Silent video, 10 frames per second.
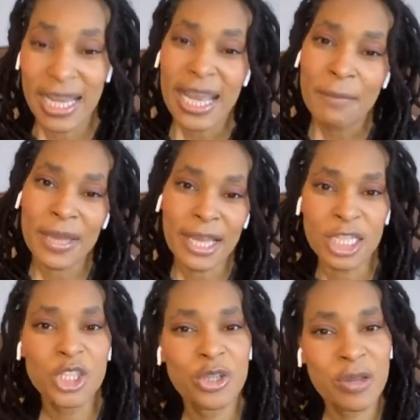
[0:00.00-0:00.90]
because
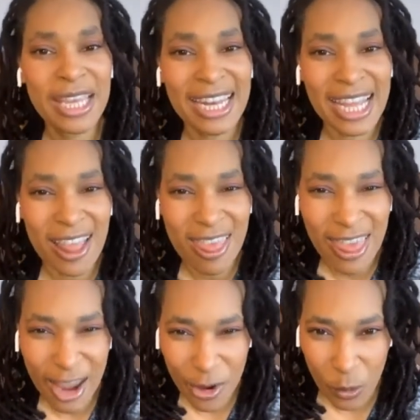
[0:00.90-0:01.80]
you're getting in
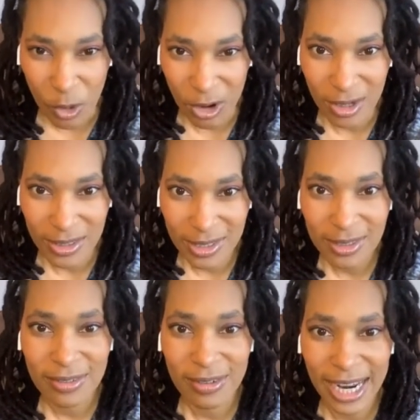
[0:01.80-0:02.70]
their world,
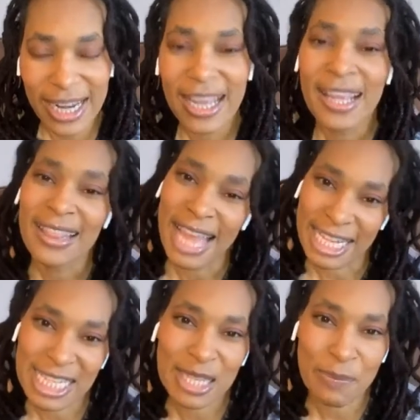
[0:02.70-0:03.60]
right? That's
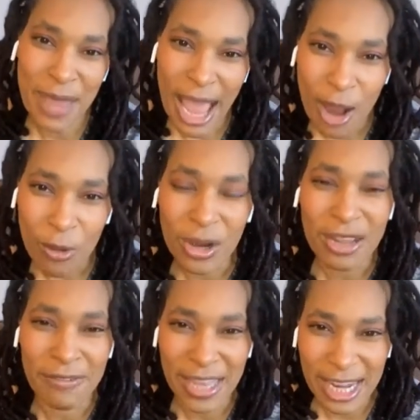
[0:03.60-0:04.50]
the power of
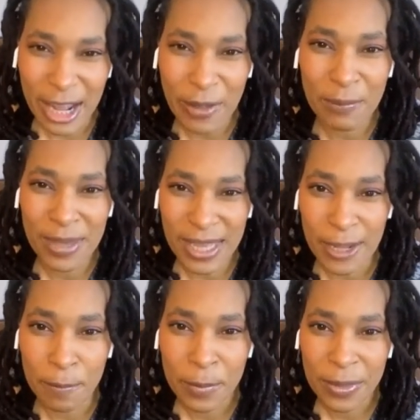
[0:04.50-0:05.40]
N L P,
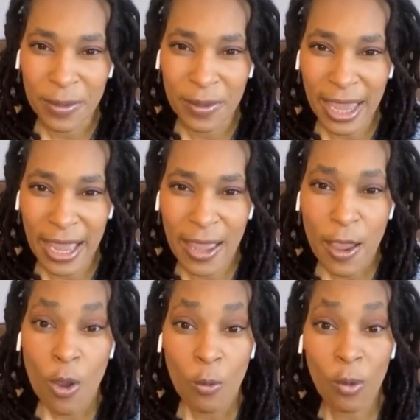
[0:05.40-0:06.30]
okay?
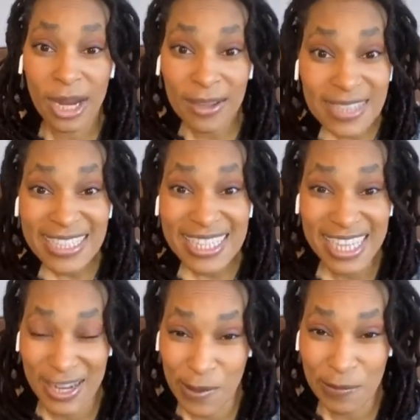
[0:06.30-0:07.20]
What else does N
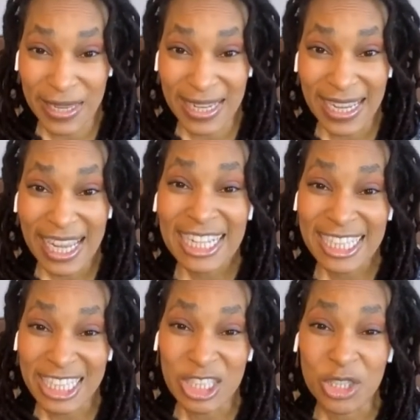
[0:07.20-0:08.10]
L P
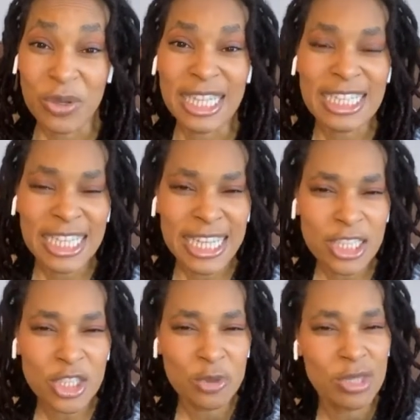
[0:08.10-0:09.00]
teach you? It teaches
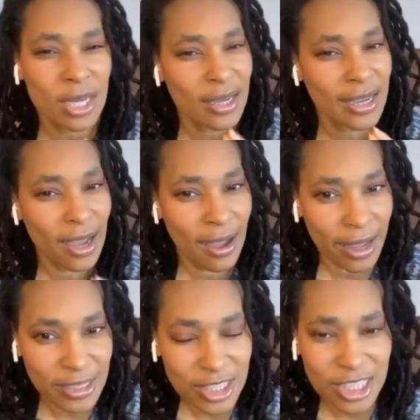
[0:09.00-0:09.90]
you the
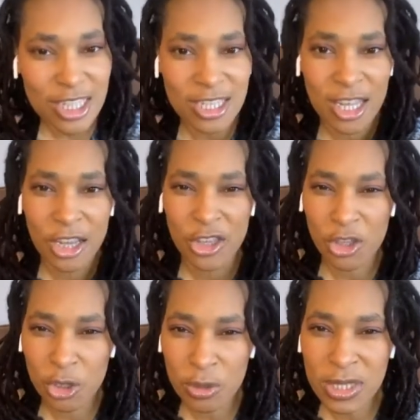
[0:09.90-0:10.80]
conscious
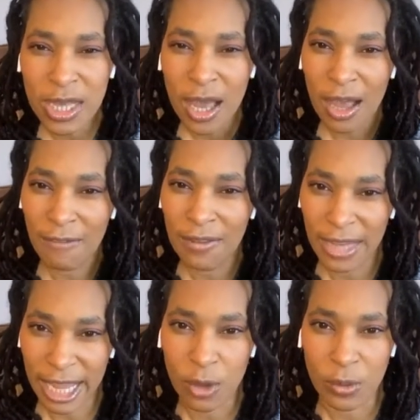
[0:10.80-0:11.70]
use of
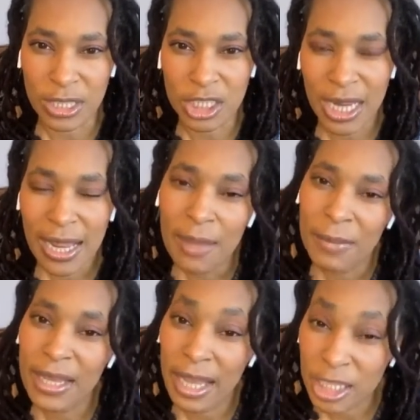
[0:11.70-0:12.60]
language.
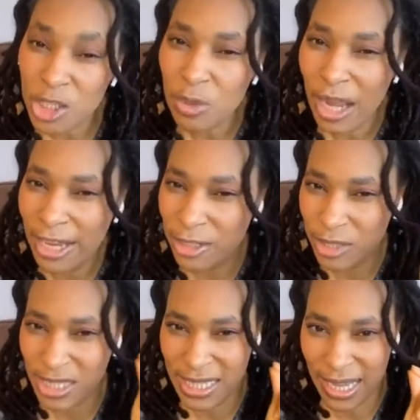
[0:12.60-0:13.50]
Because you
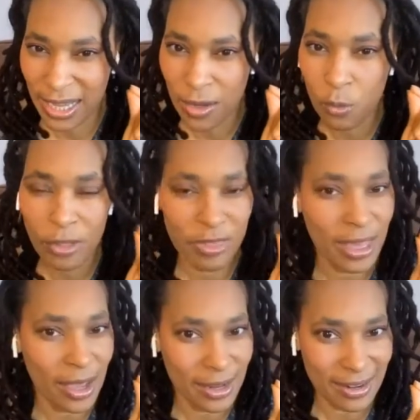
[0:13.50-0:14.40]
understand what the
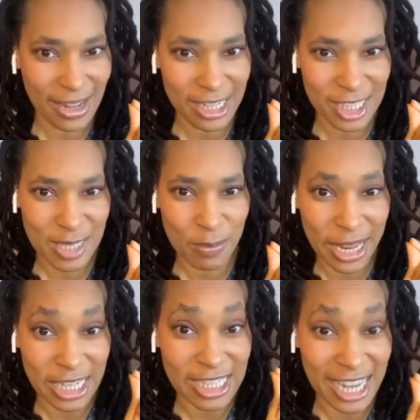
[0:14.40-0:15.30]
unconscious mind
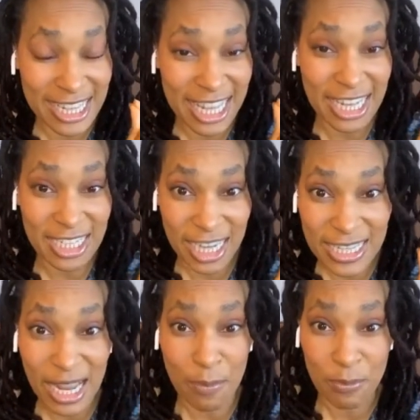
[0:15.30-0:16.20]
does and does
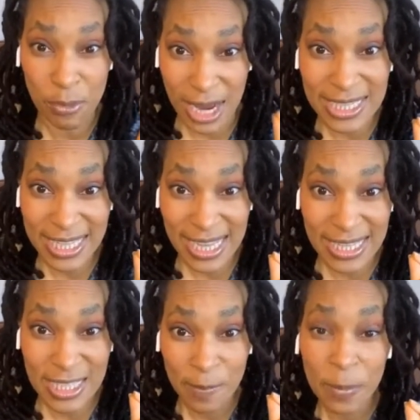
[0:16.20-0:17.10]
not process,
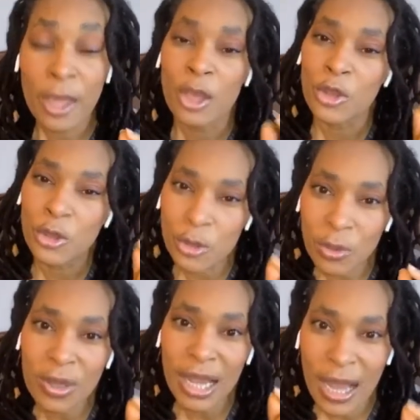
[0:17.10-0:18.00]
you
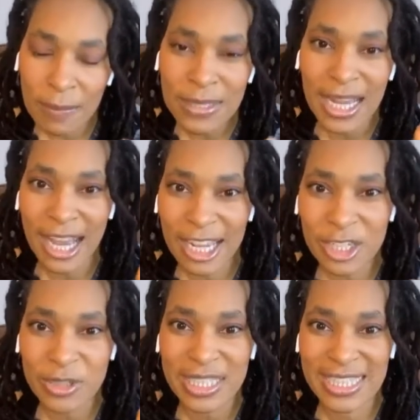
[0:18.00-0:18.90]
come to
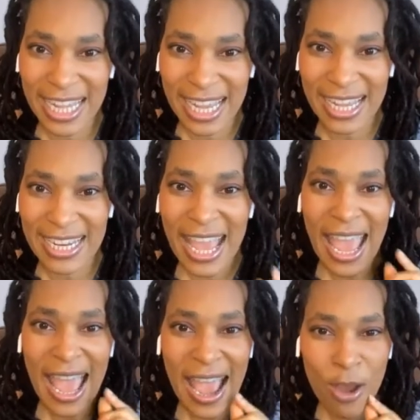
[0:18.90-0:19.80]
understand
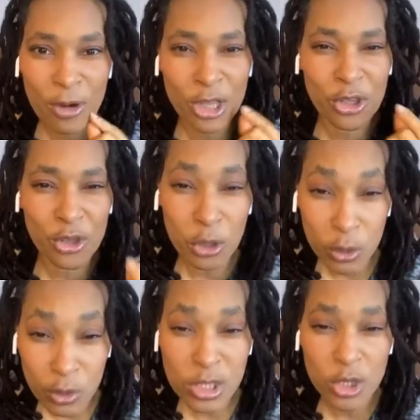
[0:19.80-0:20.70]
how to
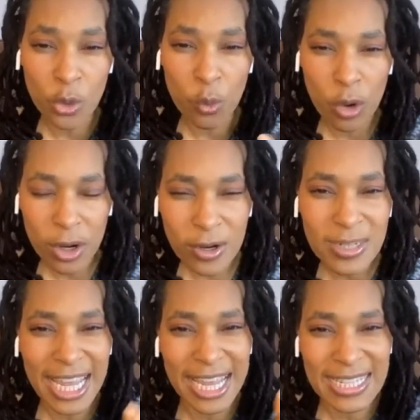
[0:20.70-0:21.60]
use your words
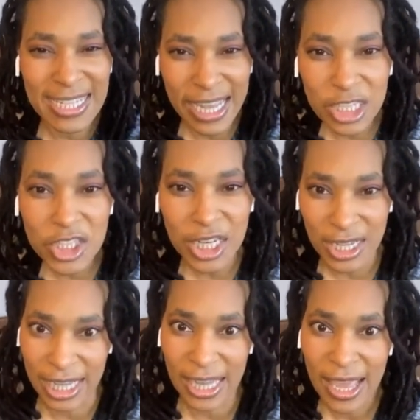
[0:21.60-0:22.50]

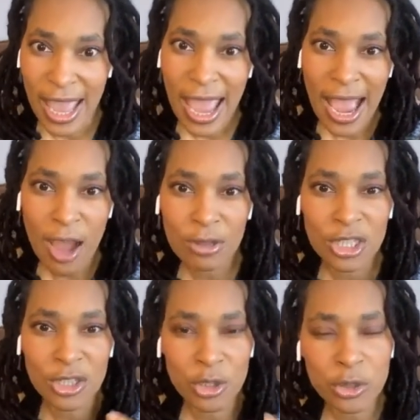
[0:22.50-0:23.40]
intentionally, how to
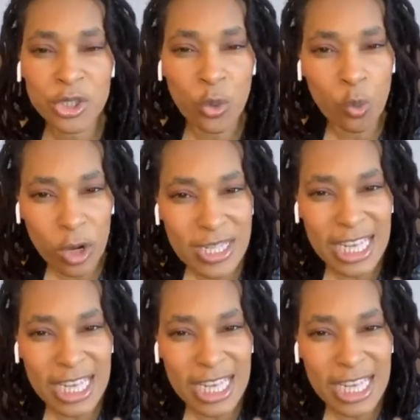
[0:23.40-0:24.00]
use your words